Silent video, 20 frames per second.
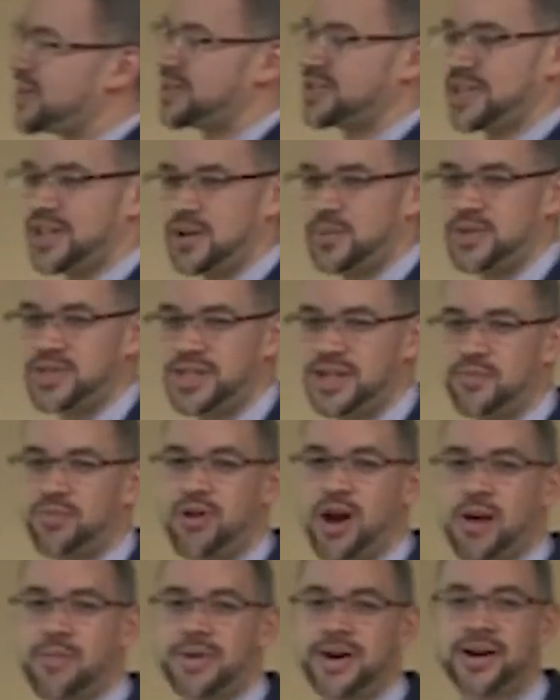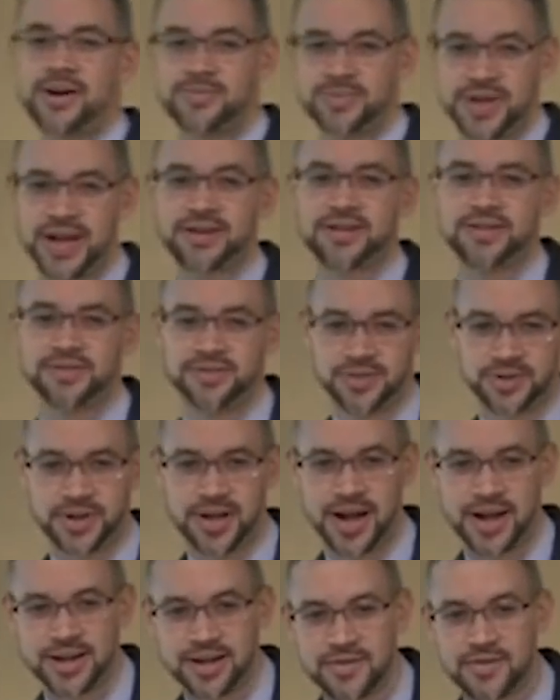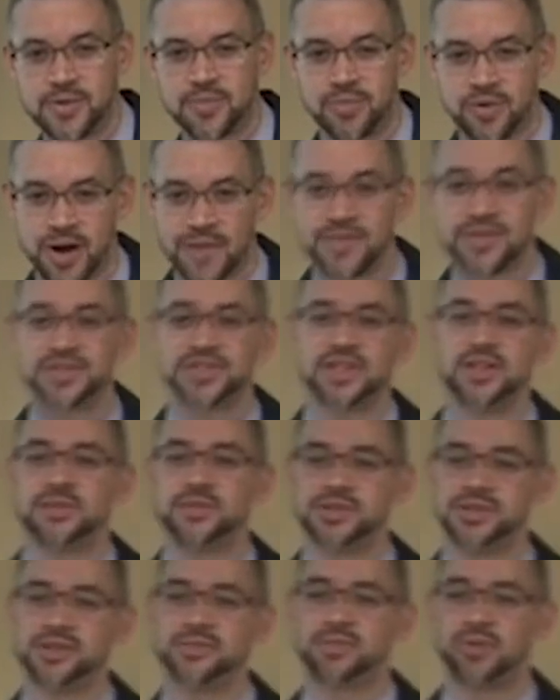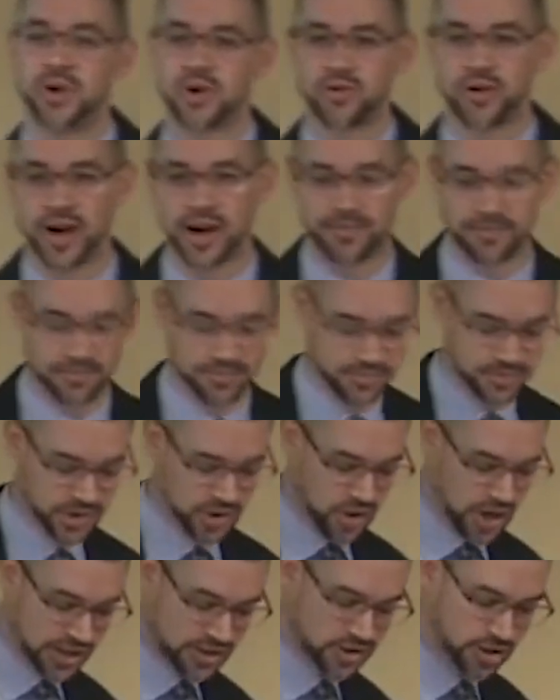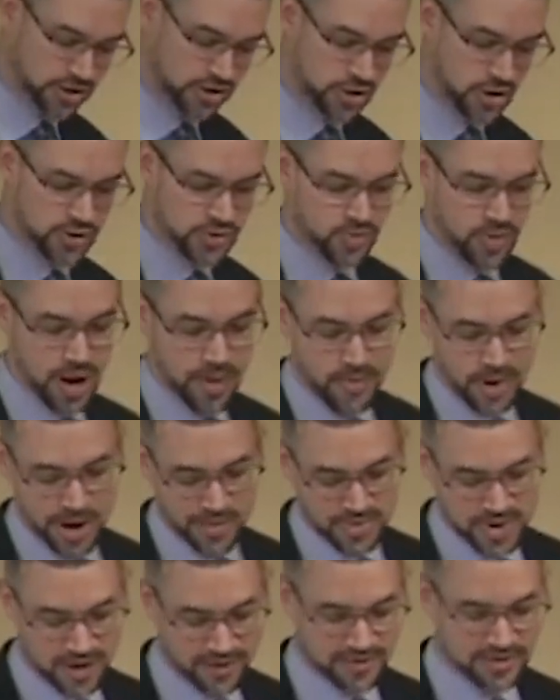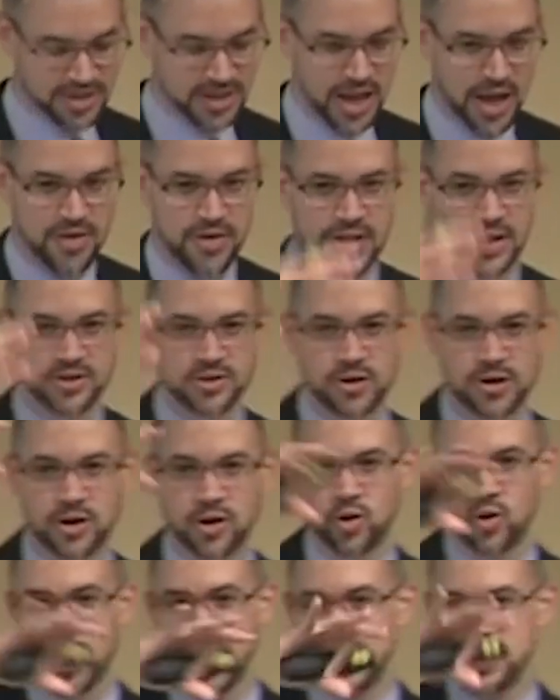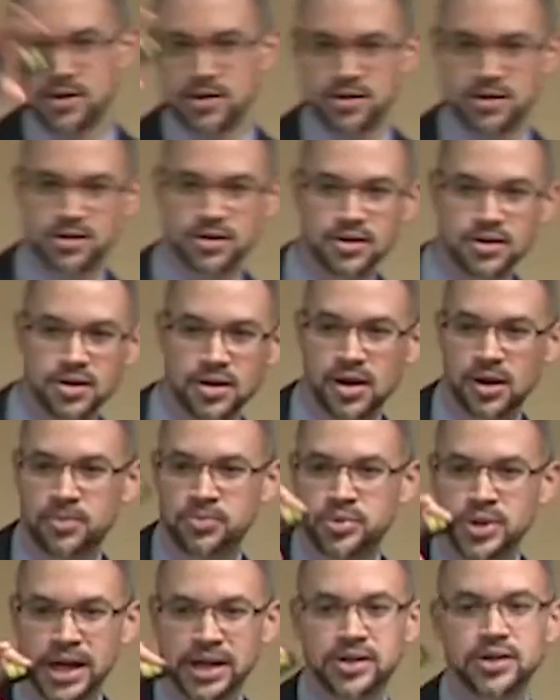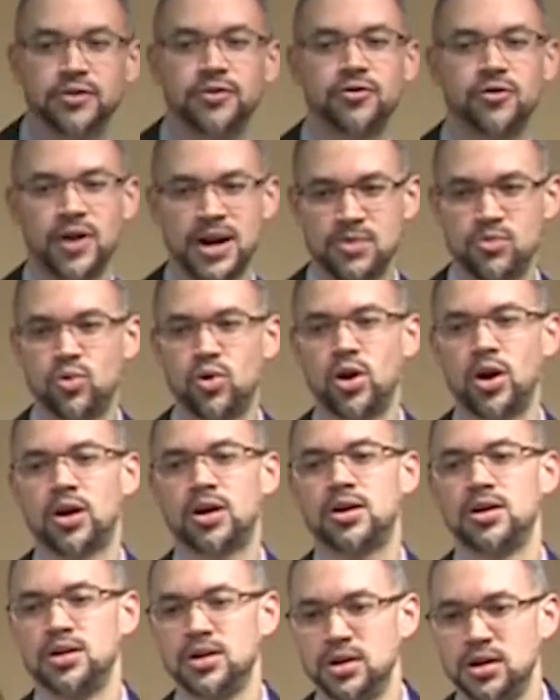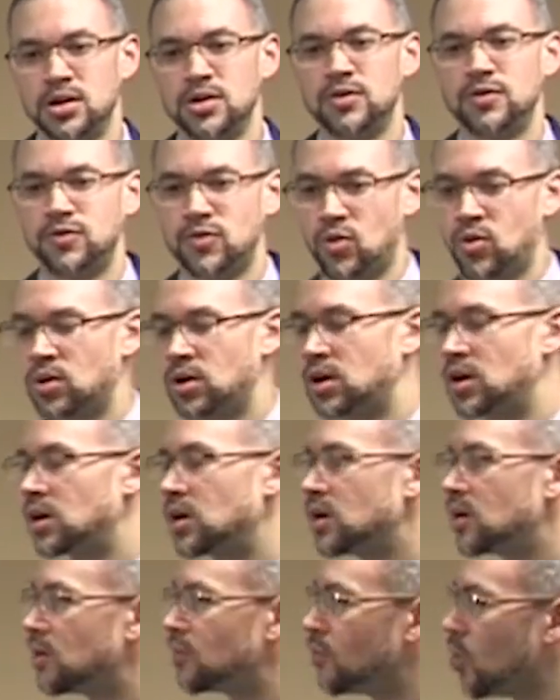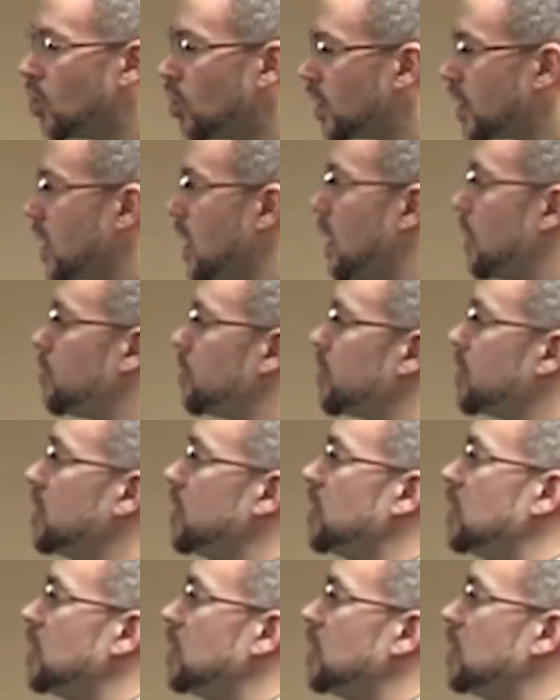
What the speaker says: CDBG primary objectives, okay, of the CDBG program. So HUD took those primary objectives and say these are a great objective framework for rolling up